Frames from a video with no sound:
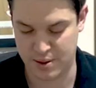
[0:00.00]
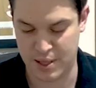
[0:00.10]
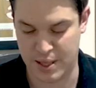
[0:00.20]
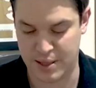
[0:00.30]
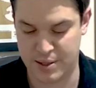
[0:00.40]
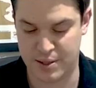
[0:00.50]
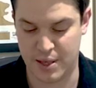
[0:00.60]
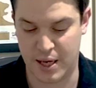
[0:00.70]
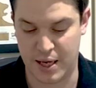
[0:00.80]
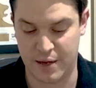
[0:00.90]
It's
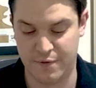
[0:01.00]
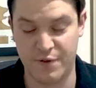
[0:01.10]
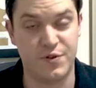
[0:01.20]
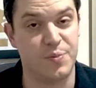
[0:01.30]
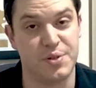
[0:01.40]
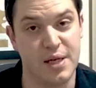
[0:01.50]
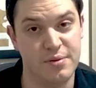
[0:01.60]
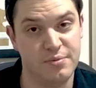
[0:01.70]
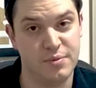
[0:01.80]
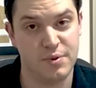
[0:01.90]
a
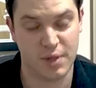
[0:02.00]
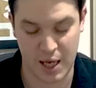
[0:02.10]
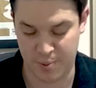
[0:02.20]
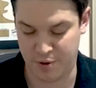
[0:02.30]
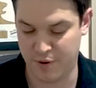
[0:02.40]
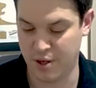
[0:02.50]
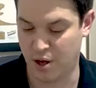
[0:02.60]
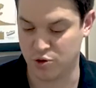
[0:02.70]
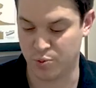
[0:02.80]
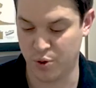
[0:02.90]
50% ABV,
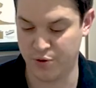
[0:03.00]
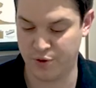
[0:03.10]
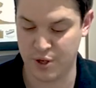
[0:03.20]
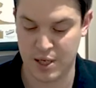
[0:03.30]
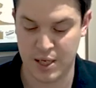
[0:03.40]
100 proof.